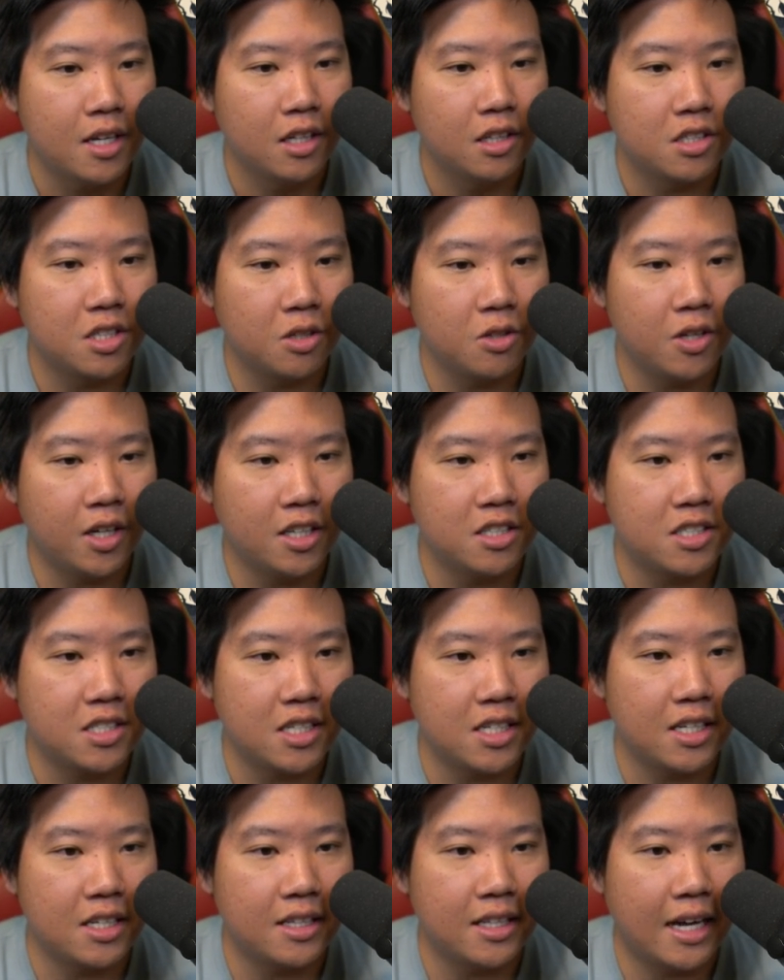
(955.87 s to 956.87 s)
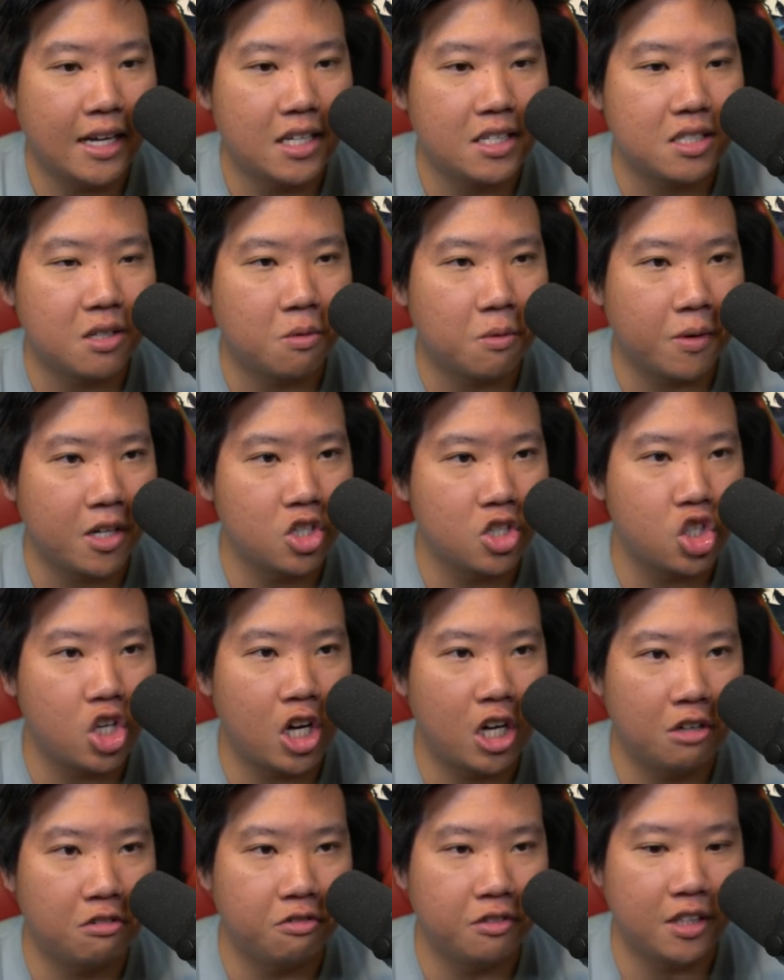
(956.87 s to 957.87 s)
So you can see that is the range
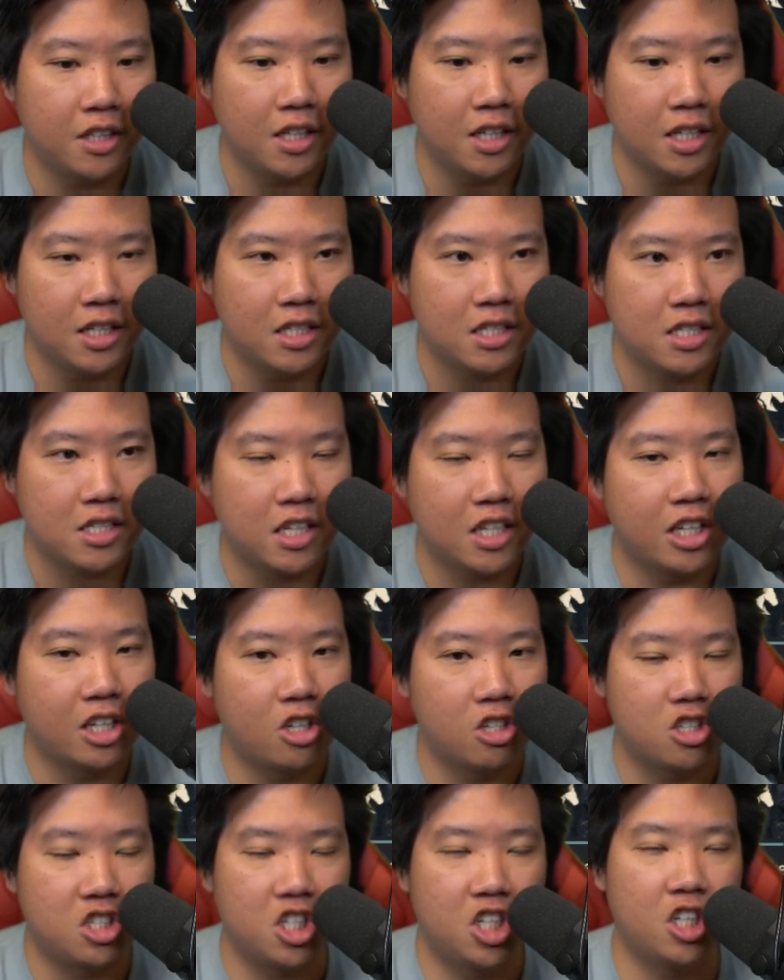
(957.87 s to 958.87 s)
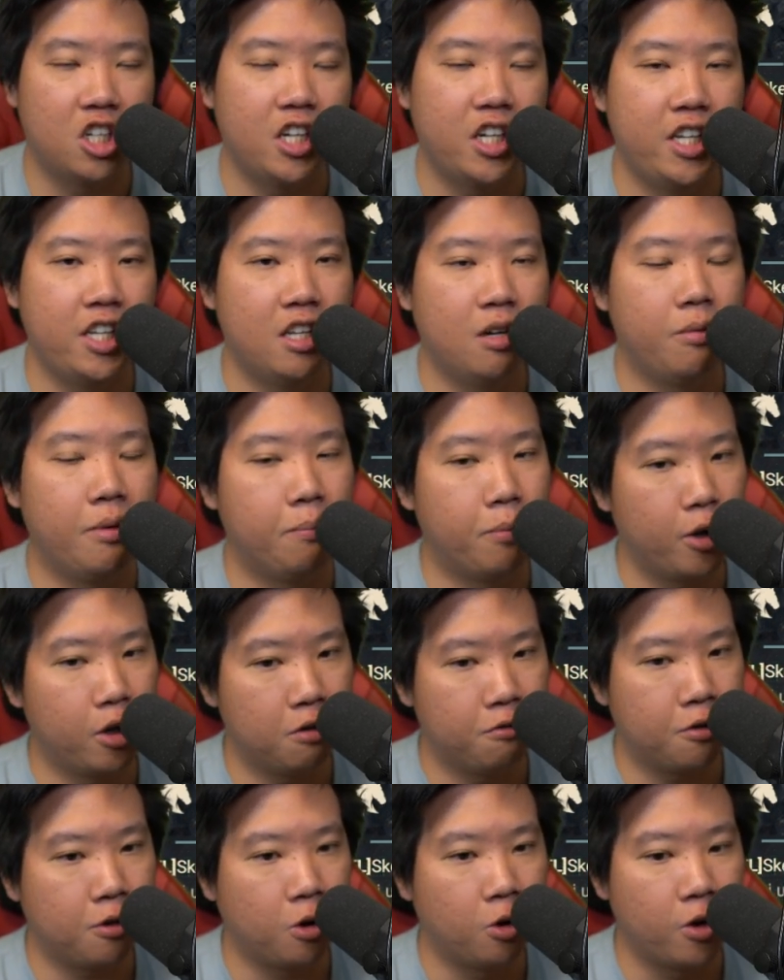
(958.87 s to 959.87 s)
of the slingers here in
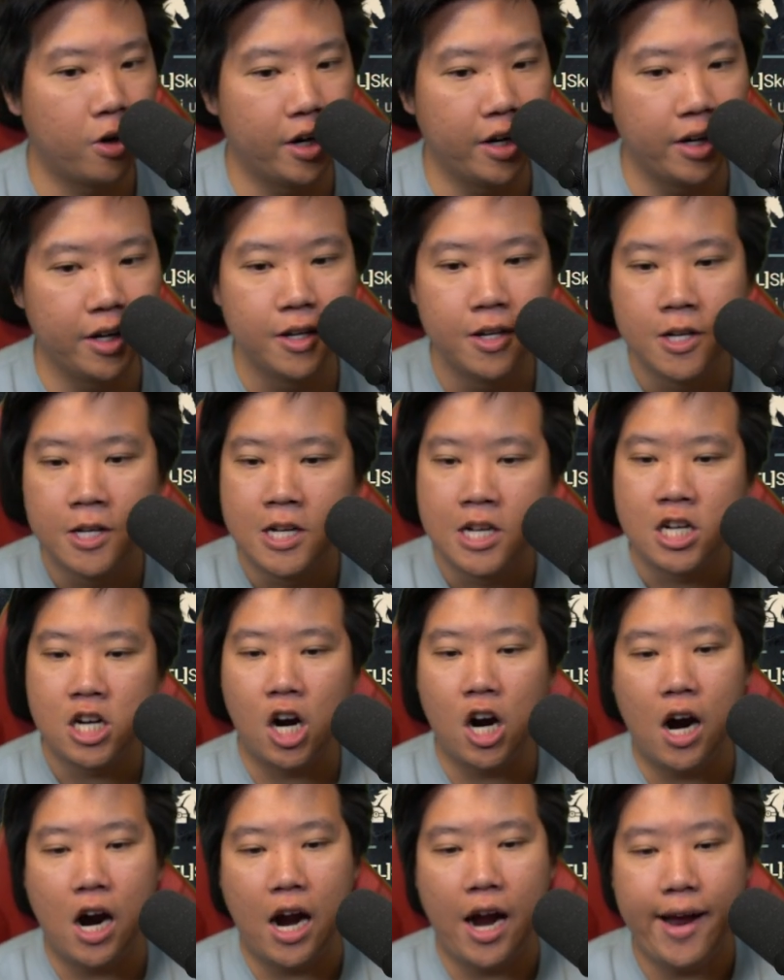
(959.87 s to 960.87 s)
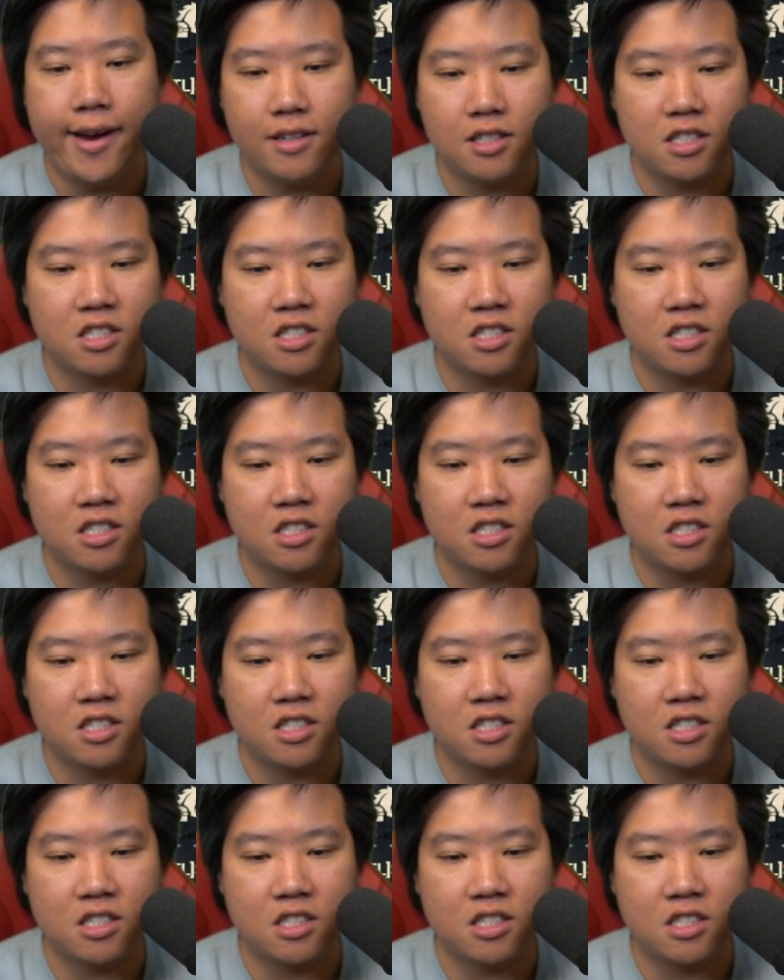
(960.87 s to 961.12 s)
Rebirth of Glory. All right,